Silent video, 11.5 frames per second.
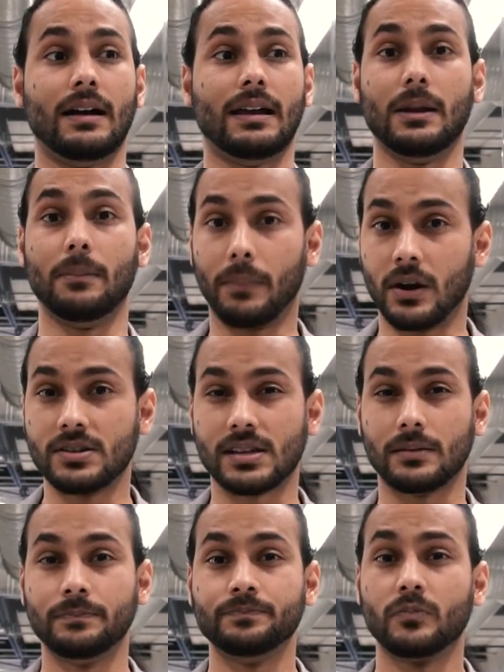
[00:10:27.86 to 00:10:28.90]
in
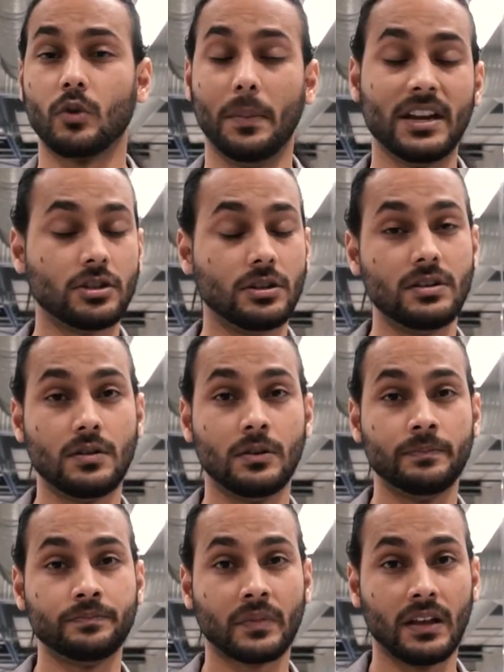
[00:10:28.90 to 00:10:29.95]
person. So make sure you